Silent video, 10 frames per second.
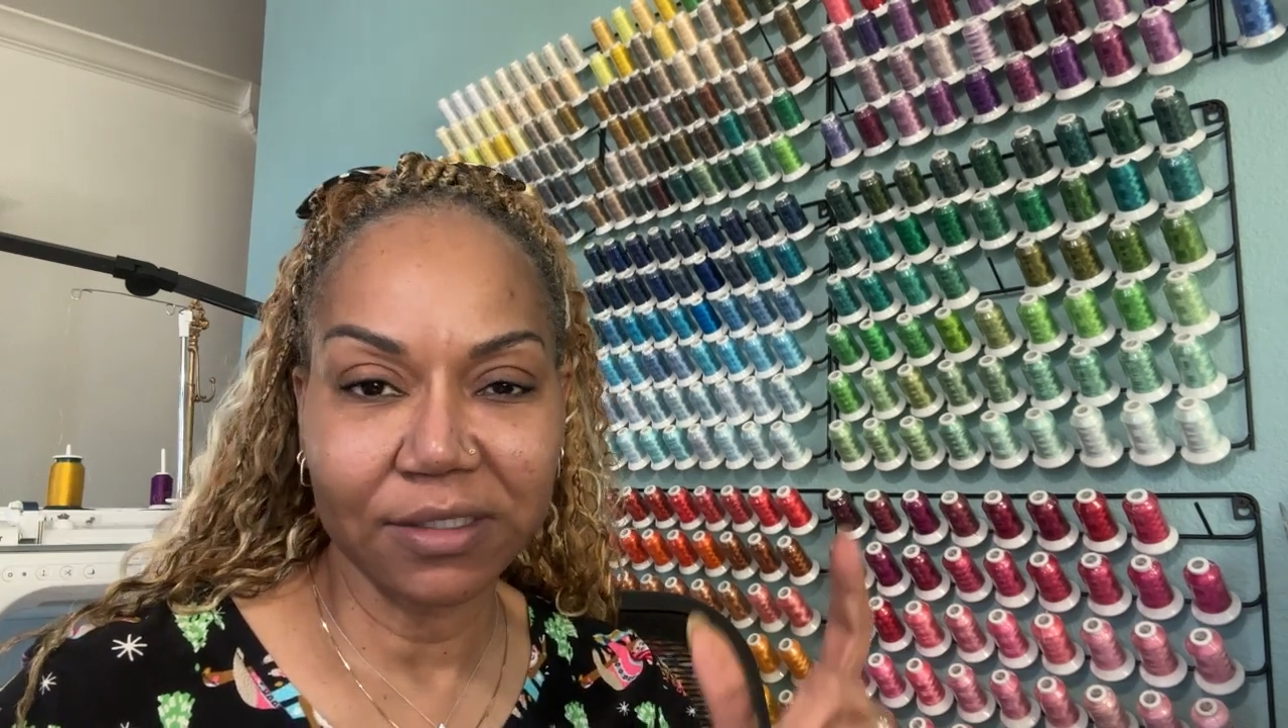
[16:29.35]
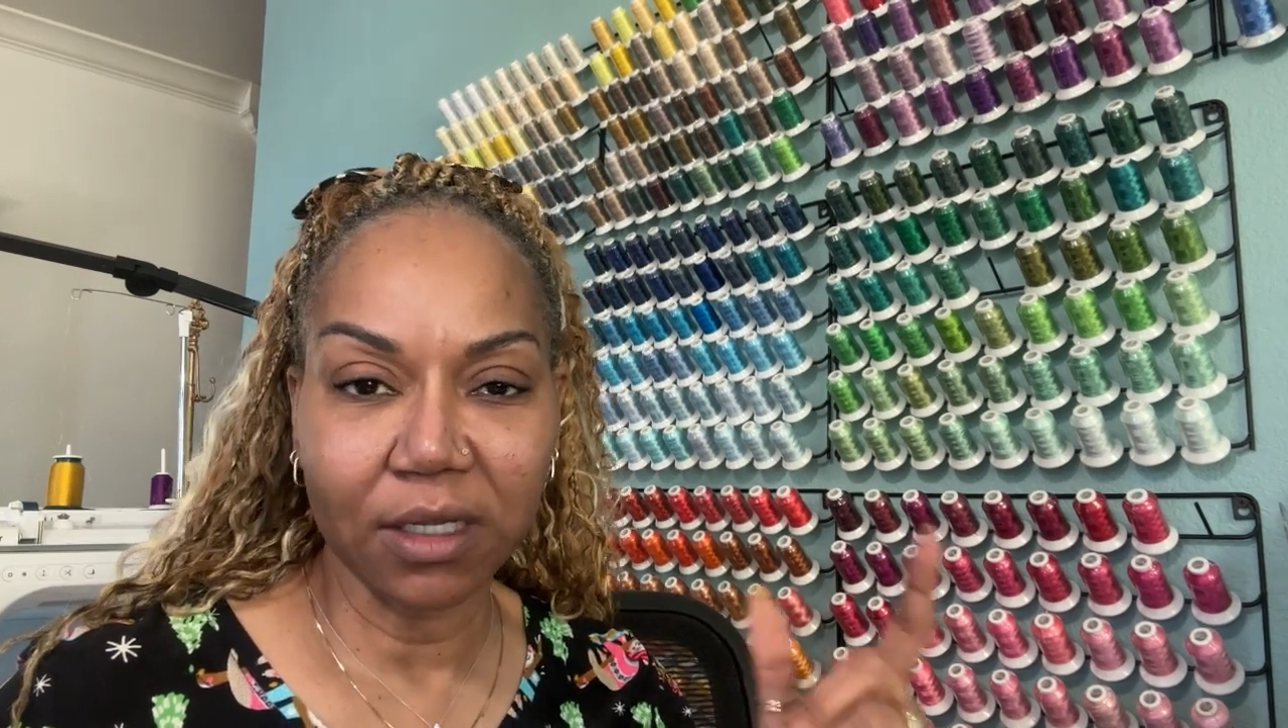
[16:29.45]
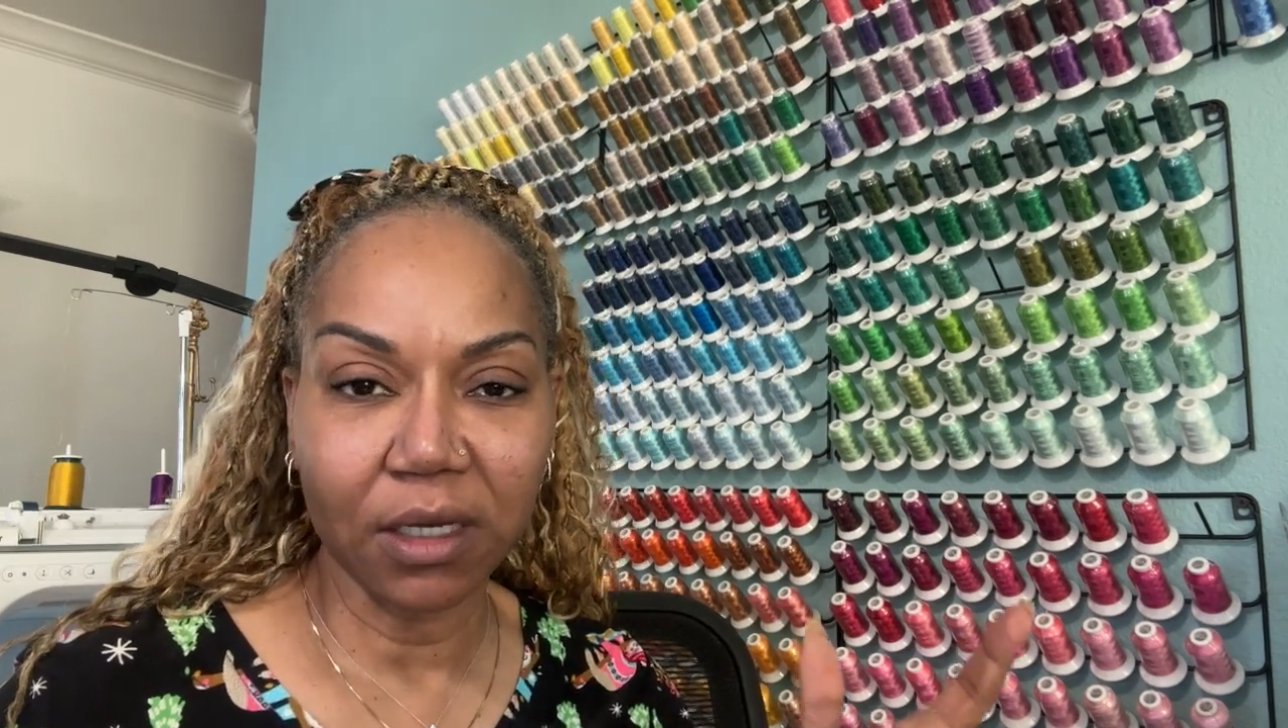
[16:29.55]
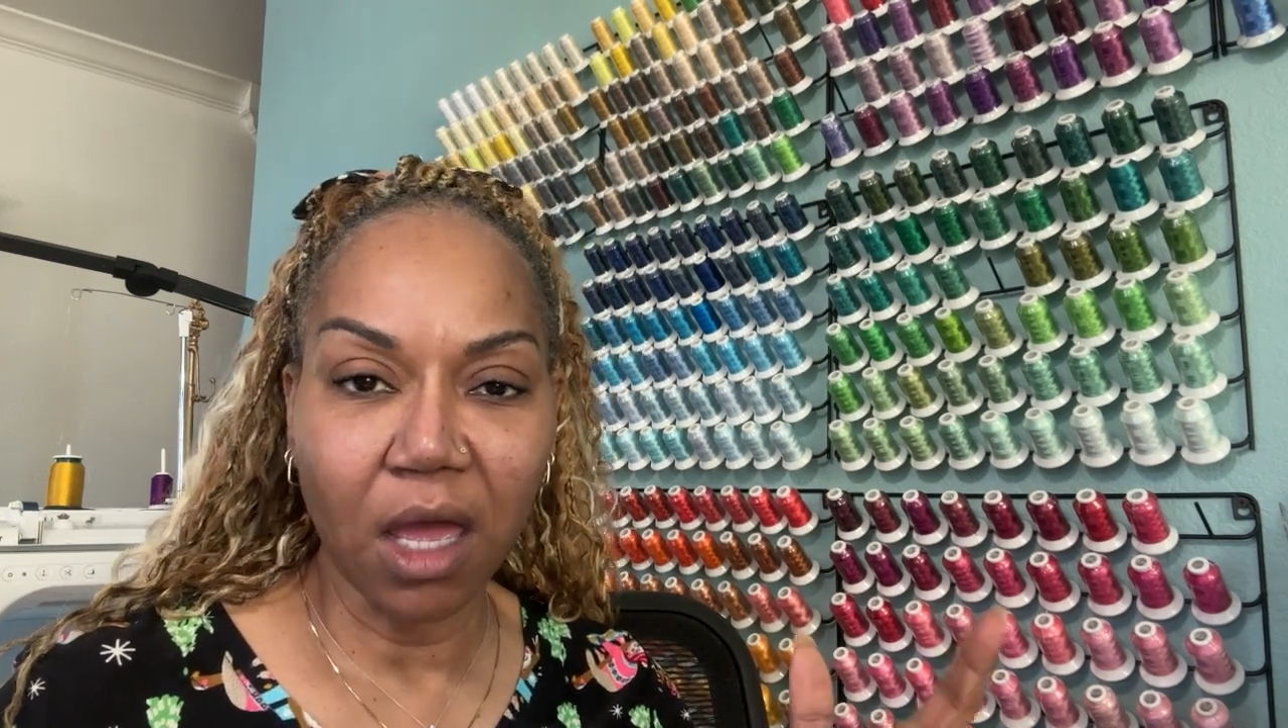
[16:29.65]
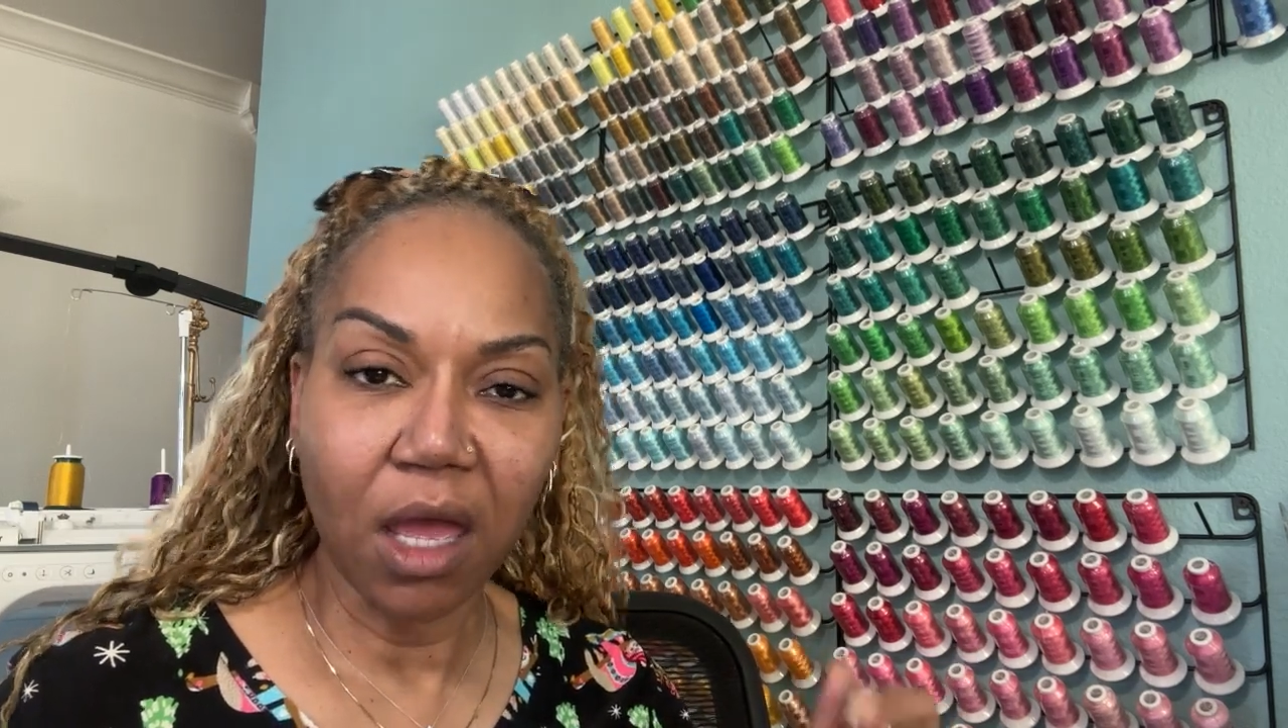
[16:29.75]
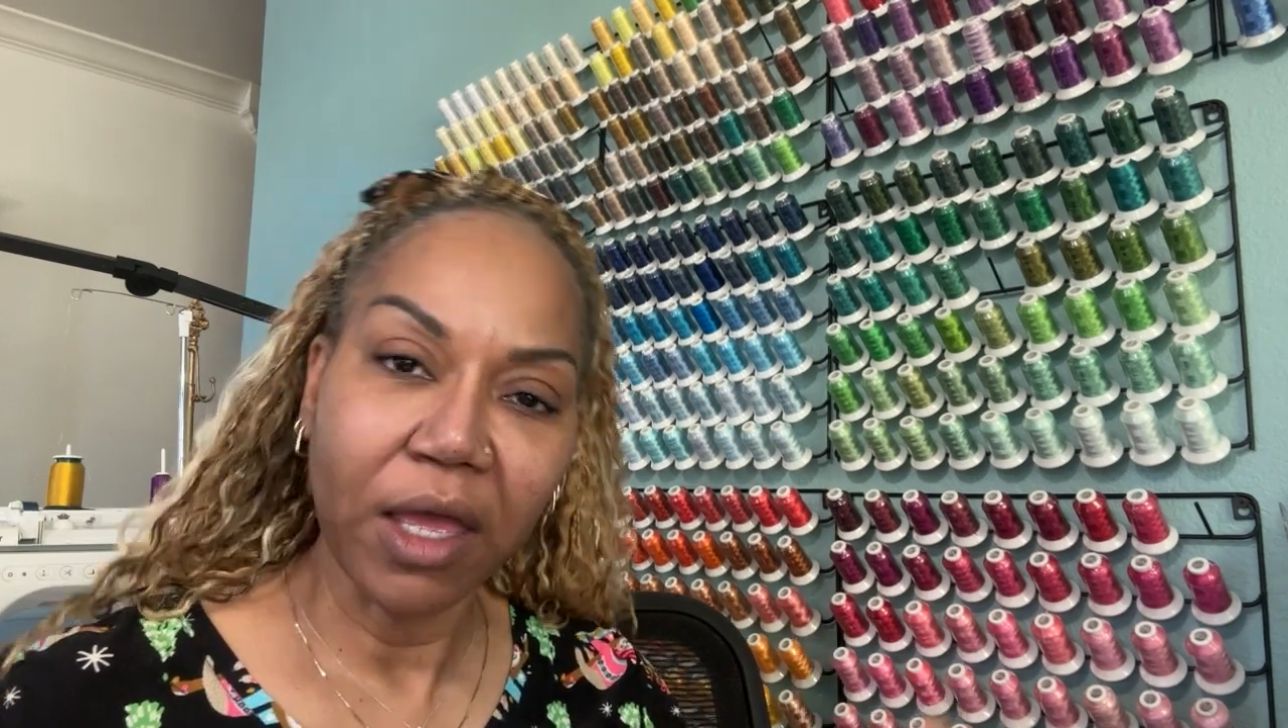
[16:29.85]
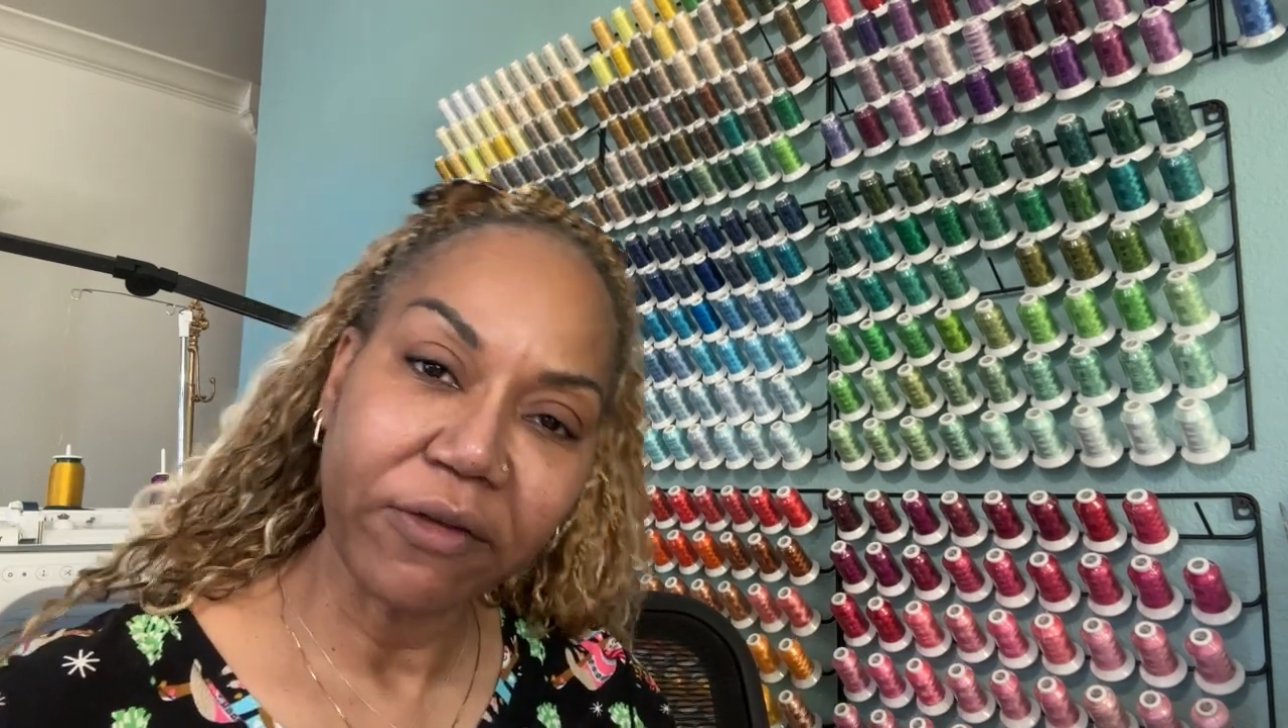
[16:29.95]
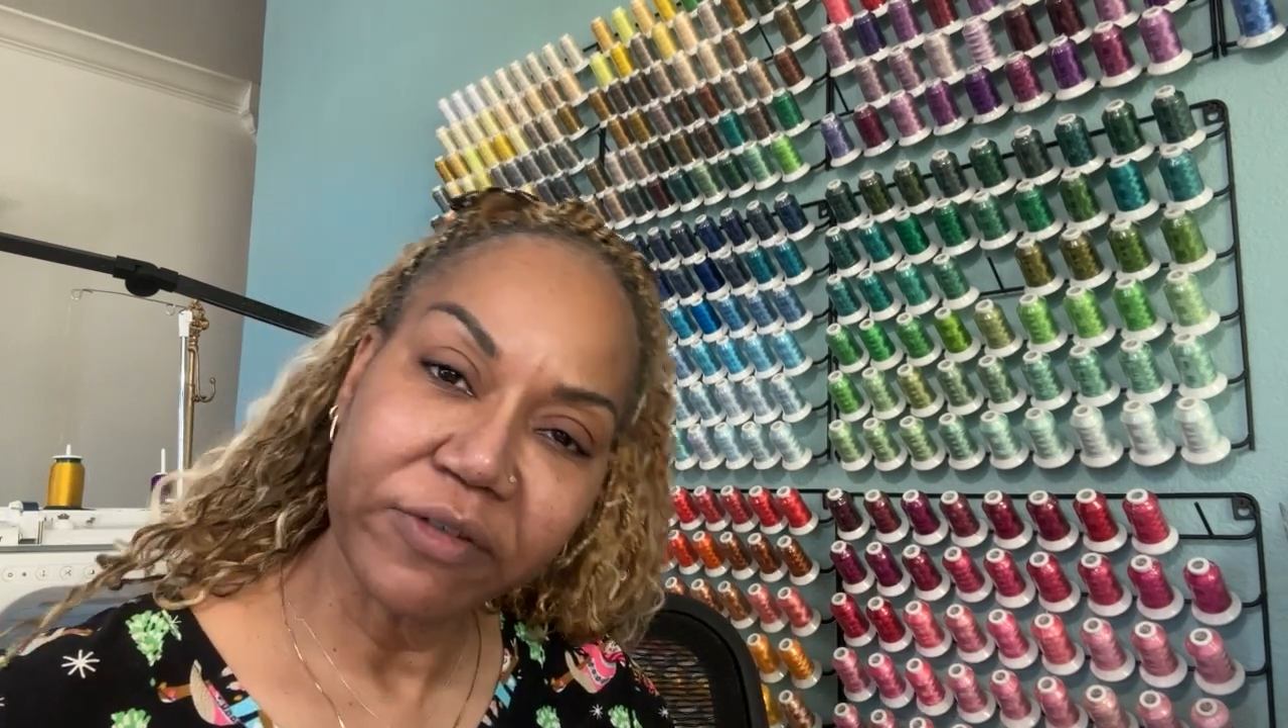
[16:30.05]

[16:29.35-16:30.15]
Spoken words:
alive.